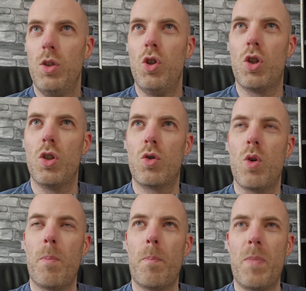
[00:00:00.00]
You can
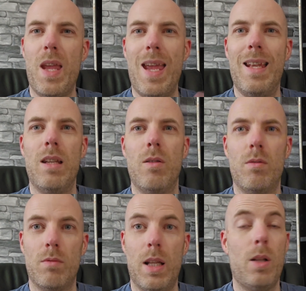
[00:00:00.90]
drip in
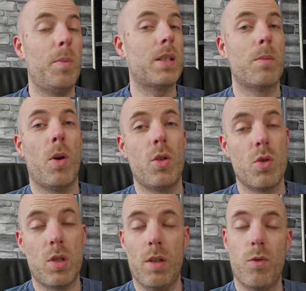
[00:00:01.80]
little bits about
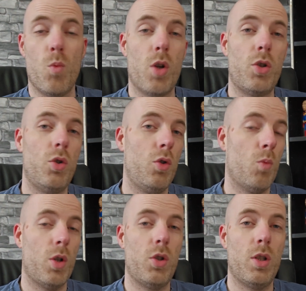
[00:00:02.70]
yourself and what you do and
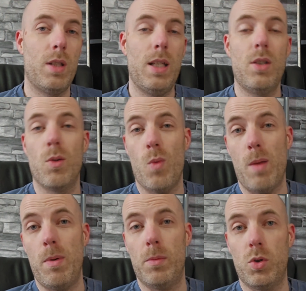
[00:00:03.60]
what you can teach and why
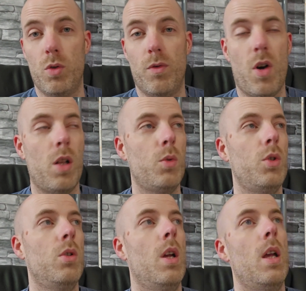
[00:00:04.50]
people should follow
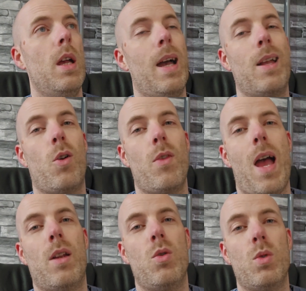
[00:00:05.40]
you. And on
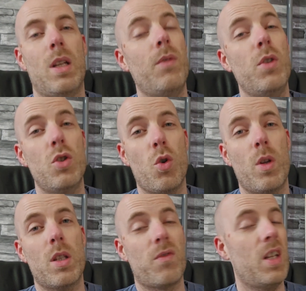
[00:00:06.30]
that note, if you
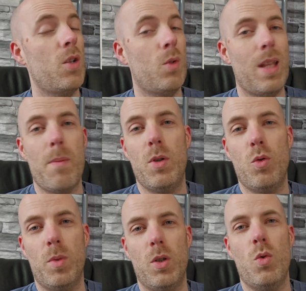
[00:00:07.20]
enjoyed this video, let me know
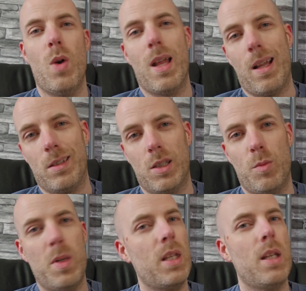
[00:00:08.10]
below and I'll
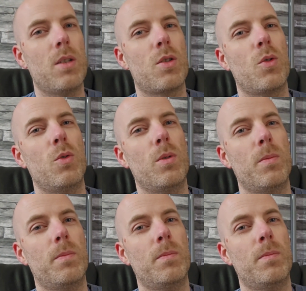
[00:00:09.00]
speak again soon.